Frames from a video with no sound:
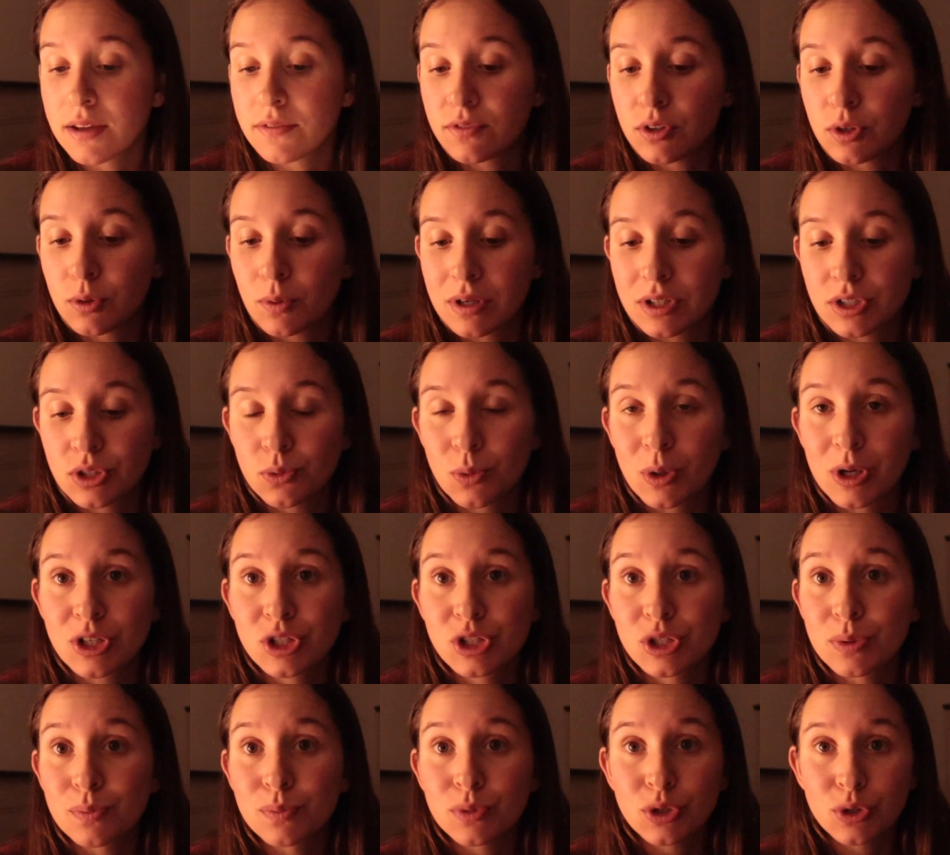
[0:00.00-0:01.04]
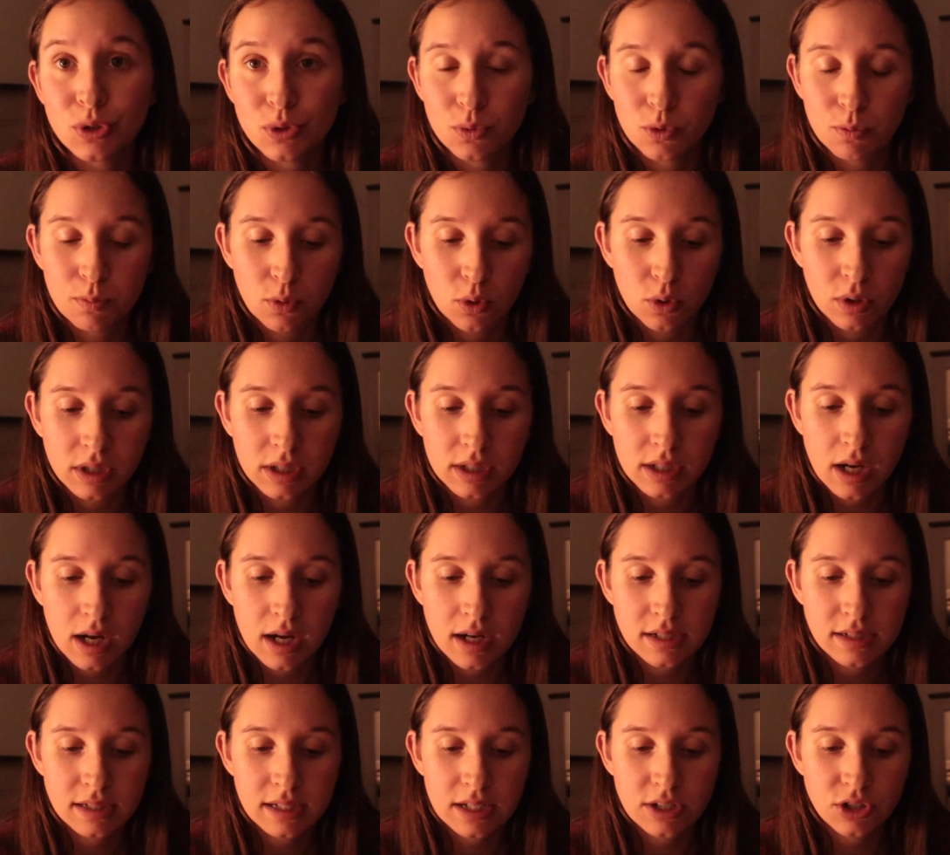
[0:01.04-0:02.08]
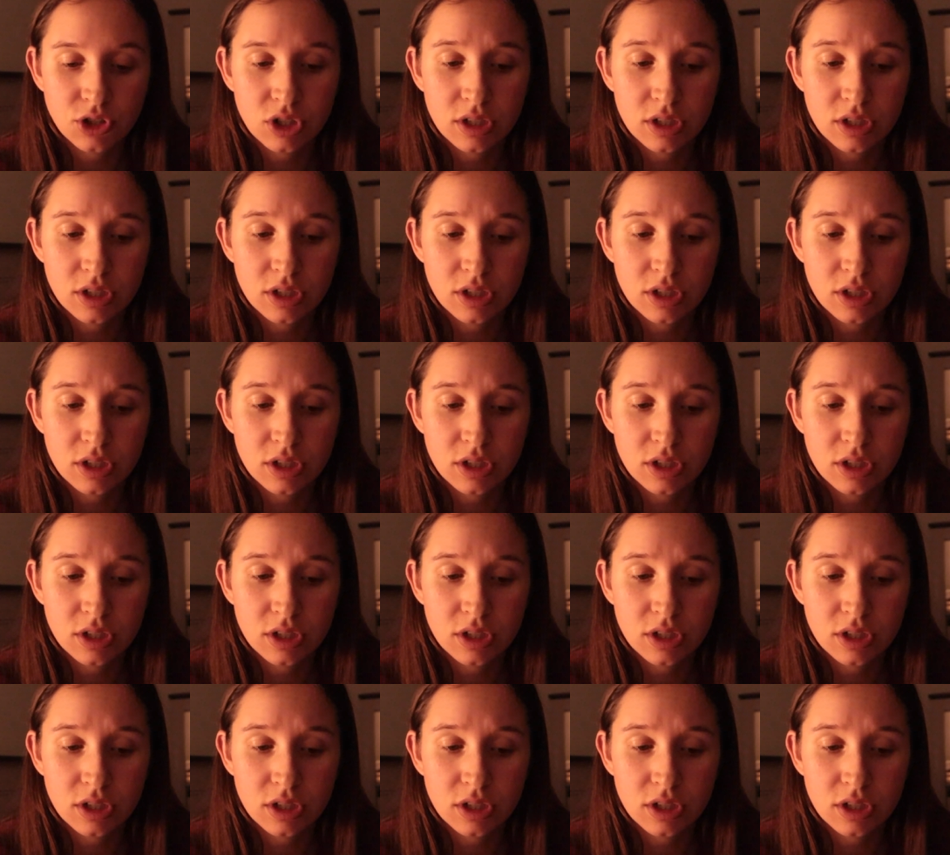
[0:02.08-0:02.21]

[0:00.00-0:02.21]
if you want to watch some newborn content,